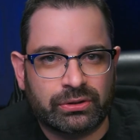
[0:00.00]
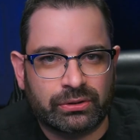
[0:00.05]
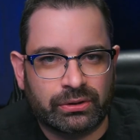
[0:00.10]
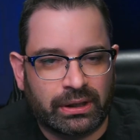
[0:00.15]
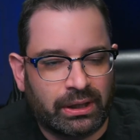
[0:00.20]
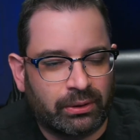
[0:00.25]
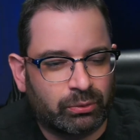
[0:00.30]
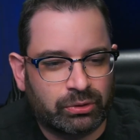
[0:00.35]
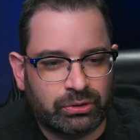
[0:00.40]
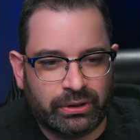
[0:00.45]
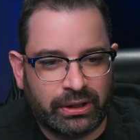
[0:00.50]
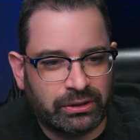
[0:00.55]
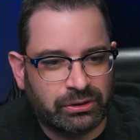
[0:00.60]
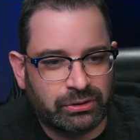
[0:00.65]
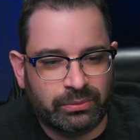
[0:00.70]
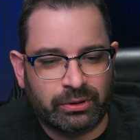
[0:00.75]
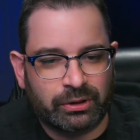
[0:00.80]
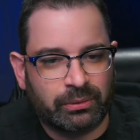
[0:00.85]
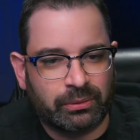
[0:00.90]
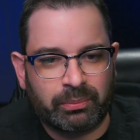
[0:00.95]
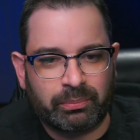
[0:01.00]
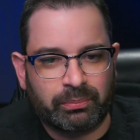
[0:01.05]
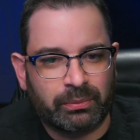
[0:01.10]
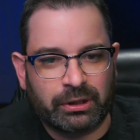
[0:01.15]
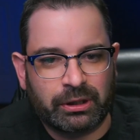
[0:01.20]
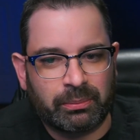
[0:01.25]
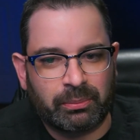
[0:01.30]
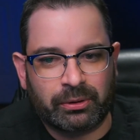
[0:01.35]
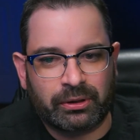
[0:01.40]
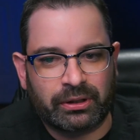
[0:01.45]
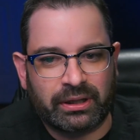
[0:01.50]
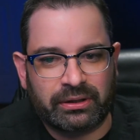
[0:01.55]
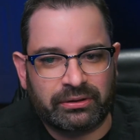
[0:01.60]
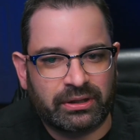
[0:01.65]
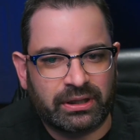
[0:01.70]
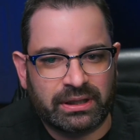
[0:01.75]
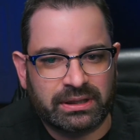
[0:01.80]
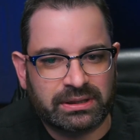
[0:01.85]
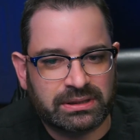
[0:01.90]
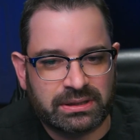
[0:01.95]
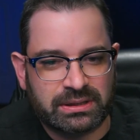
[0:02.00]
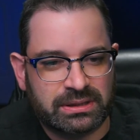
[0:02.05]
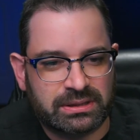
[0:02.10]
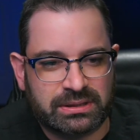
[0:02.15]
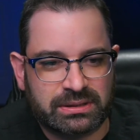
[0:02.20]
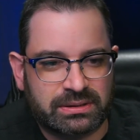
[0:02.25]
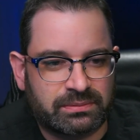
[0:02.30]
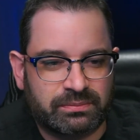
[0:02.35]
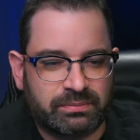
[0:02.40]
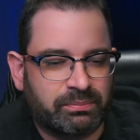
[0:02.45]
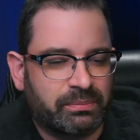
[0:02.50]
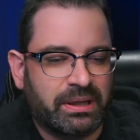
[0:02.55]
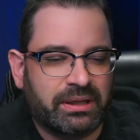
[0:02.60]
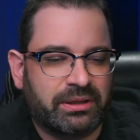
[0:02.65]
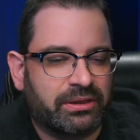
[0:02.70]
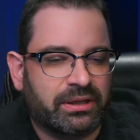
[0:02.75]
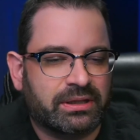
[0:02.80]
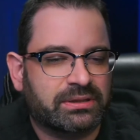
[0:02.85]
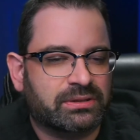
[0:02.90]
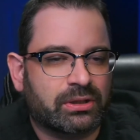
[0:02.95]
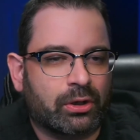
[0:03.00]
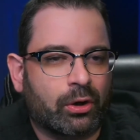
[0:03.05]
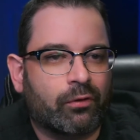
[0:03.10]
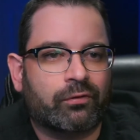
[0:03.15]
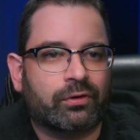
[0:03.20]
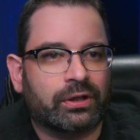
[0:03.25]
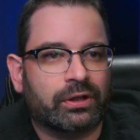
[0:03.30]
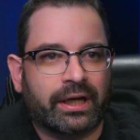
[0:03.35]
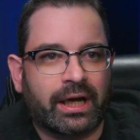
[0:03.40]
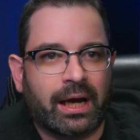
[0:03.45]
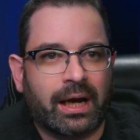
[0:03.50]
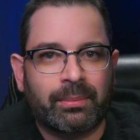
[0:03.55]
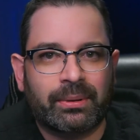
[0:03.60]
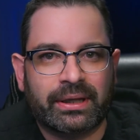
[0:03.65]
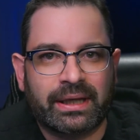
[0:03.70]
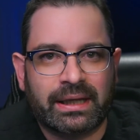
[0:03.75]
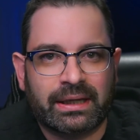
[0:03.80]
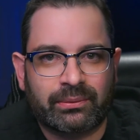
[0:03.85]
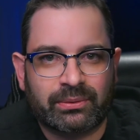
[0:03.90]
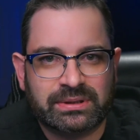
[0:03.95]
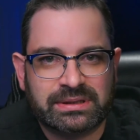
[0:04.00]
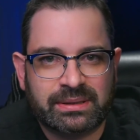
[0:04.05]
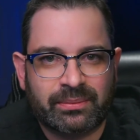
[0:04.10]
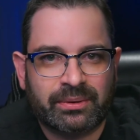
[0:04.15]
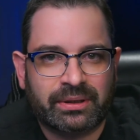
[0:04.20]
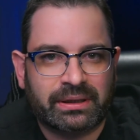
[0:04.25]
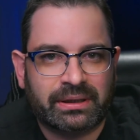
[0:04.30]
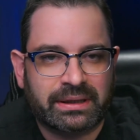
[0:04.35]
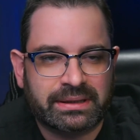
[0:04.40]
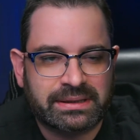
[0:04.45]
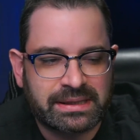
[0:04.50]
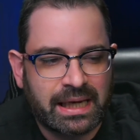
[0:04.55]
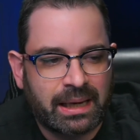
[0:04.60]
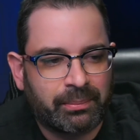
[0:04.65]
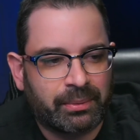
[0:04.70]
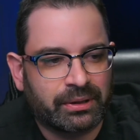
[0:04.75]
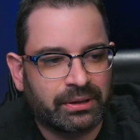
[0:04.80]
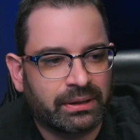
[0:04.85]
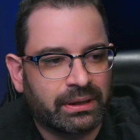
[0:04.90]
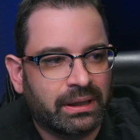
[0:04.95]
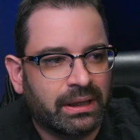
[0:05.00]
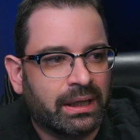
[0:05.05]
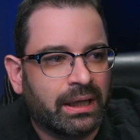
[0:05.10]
I would try to manipulate things and just make things overly complicated when something like this happened.